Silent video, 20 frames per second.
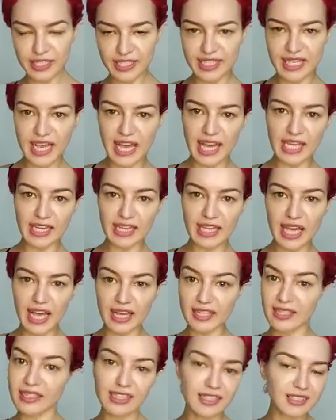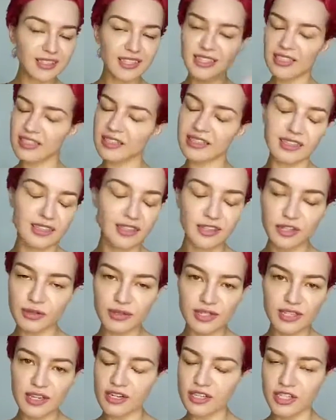saying that
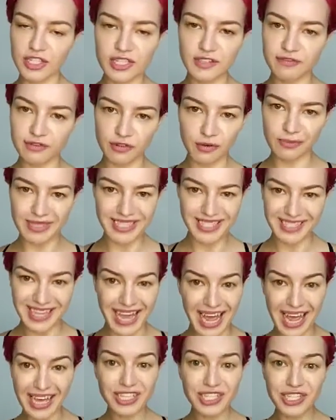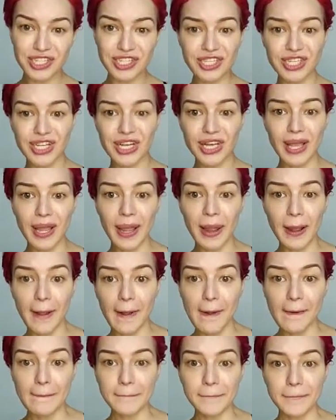those are just for massage.
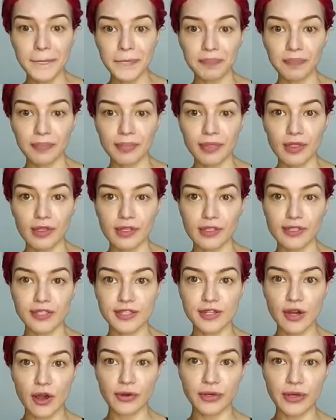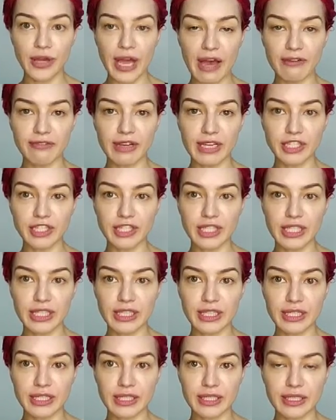So you have actually
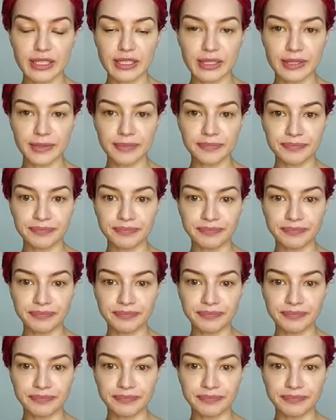the